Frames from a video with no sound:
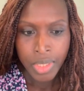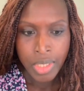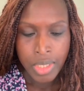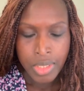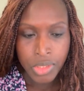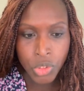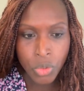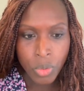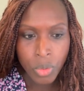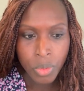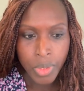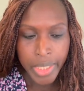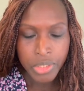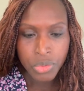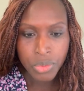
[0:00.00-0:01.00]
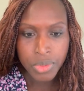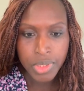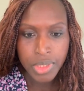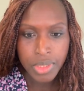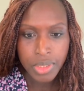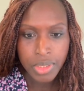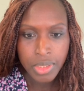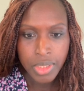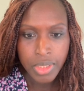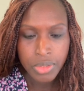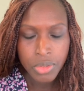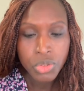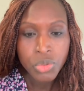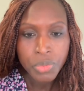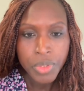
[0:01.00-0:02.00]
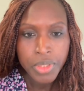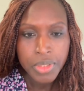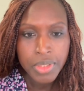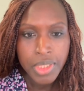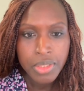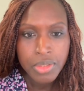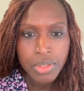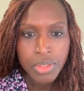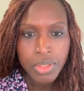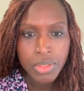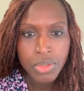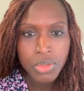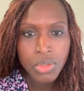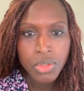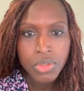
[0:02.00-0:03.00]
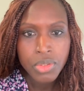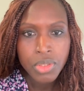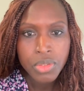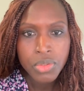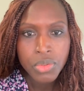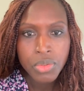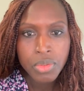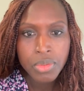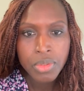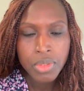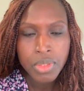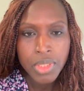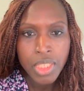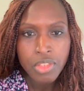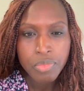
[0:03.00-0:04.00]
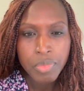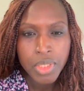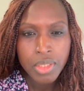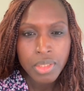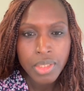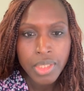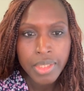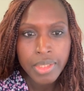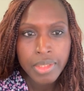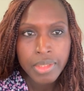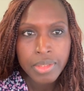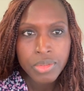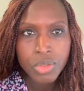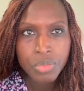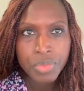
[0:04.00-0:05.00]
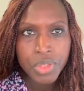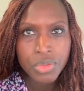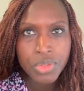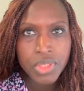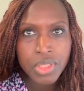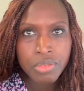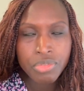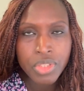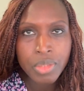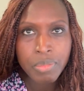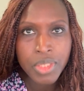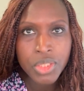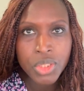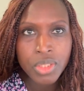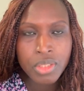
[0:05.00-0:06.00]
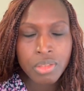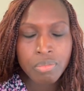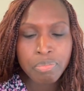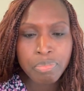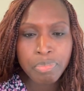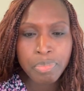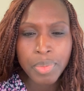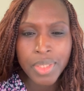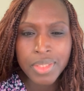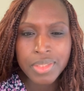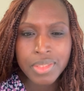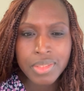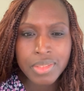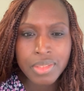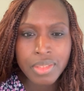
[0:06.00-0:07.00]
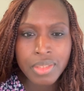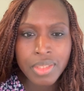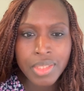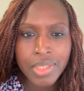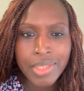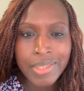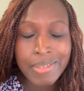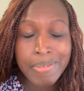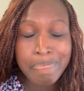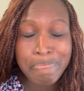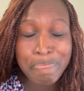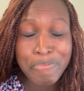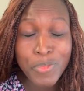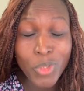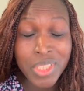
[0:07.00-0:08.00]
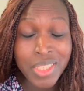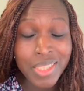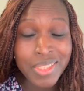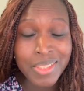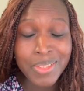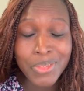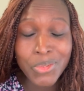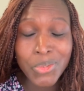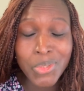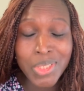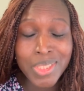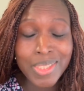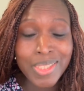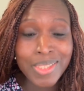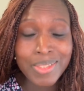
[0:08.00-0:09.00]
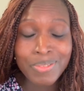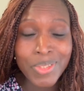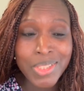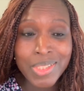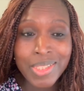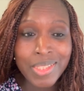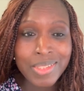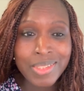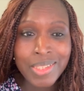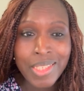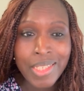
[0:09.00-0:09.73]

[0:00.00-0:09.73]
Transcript: So I took the drug that the doctor gave me to reduce the inflammation, but what I didn't know it was that